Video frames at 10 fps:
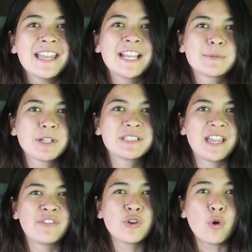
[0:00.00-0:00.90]
is by
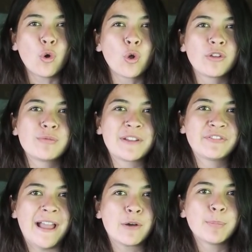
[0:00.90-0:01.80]
saving all of my
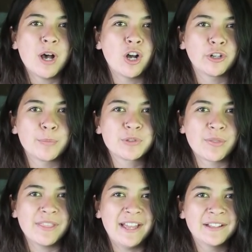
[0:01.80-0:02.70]
found parkups
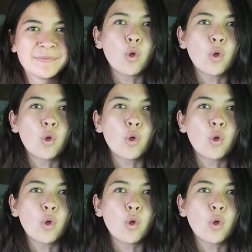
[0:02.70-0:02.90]
on there.